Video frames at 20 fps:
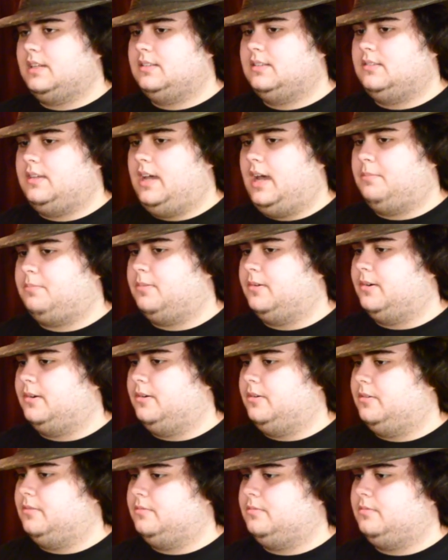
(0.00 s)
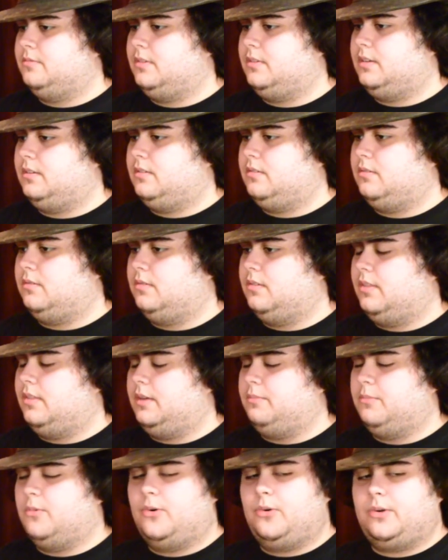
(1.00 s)
Tapper, I
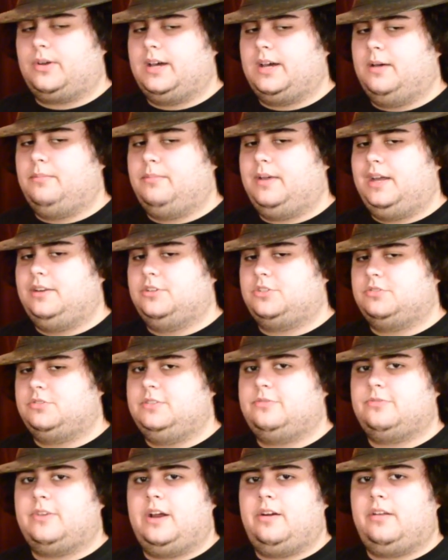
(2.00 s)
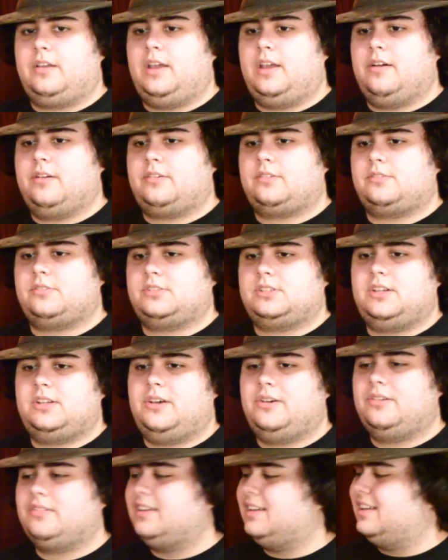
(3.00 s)
think Mortal Kombat and Street Fighter characters.
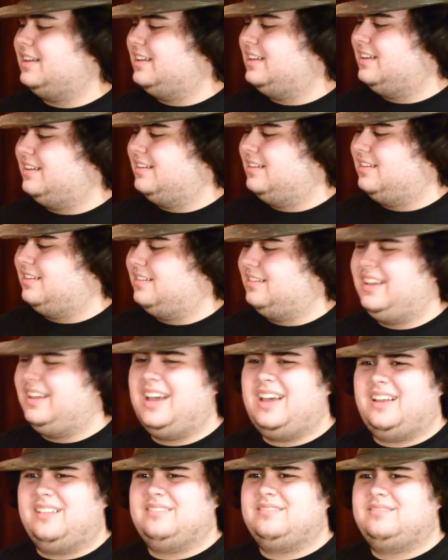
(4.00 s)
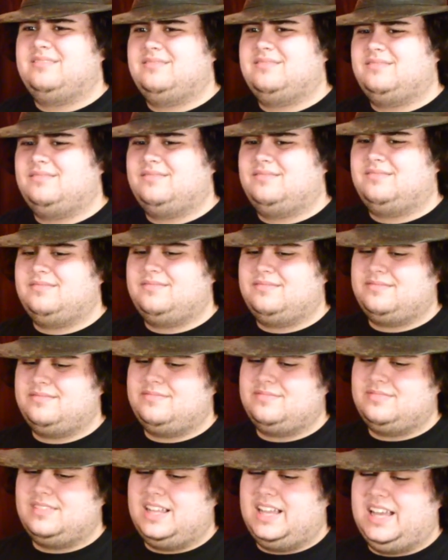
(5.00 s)
So yeah,
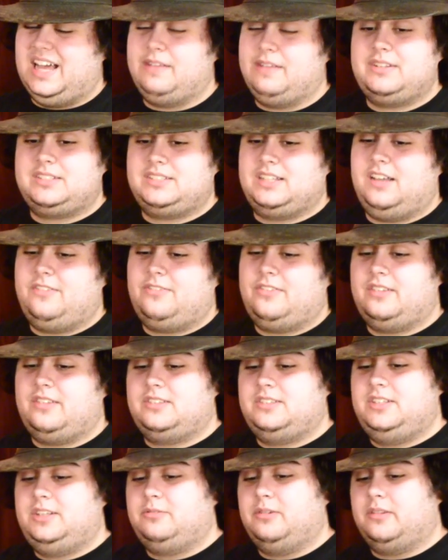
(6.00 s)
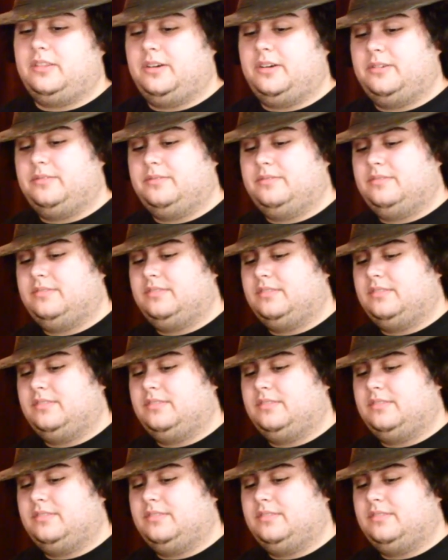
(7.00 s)
I'm excited for the sequel though.